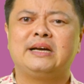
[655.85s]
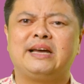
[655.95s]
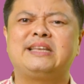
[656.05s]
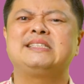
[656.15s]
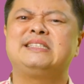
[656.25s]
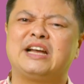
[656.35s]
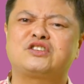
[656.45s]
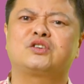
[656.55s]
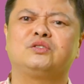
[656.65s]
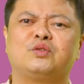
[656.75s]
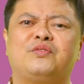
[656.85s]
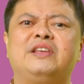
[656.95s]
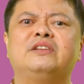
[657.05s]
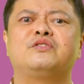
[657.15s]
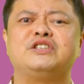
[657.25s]
it is natural to
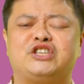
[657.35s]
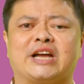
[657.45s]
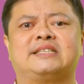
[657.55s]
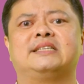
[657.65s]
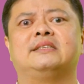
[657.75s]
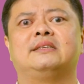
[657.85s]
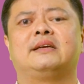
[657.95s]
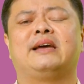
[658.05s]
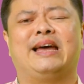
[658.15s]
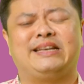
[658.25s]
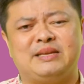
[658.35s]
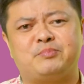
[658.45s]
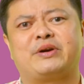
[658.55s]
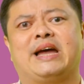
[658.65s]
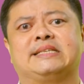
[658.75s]
feel rejected and
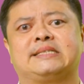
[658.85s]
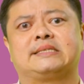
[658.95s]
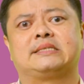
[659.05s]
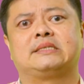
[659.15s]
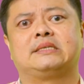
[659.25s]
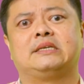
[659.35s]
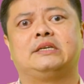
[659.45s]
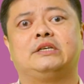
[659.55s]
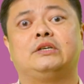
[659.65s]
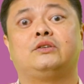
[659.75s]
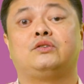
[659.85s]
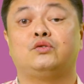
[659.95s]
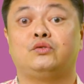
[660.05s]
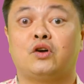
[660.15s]
depressed. Do